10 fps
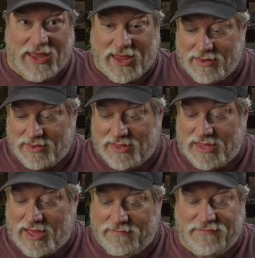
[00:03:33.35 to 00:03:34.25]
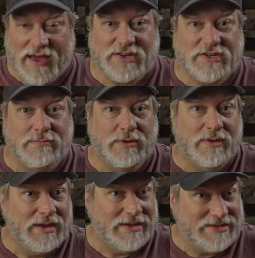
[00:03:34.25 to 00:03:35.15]
in the
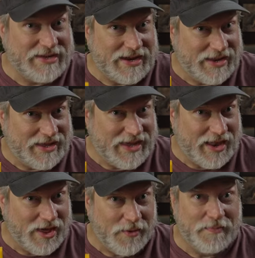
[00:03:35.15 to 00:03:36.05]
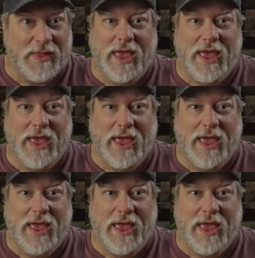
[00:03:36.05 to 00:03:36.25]
fashionable Deity yellow.